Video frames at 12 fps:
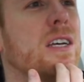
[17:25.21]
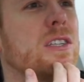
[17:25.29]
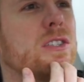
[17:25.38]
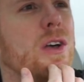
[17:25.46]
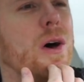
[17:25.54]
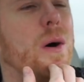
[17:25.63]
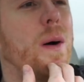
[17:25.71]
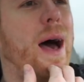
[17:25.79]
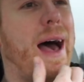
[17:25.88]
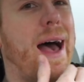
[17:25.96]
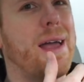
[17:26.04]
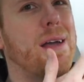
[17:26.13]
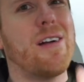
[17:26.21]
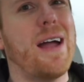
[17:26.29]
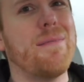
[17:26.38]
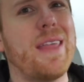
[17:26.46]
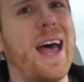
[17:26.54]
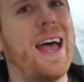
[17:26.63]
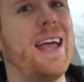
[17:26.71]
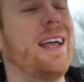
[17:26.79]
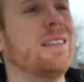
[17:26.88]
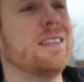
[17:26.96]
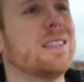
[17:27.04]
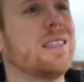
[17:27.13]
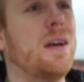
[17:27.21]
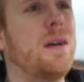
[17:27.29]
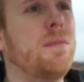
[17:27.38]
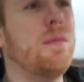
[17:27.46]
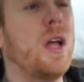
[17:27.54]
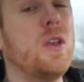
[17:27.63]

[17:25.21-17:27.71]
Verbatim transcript: So I grabbed that and some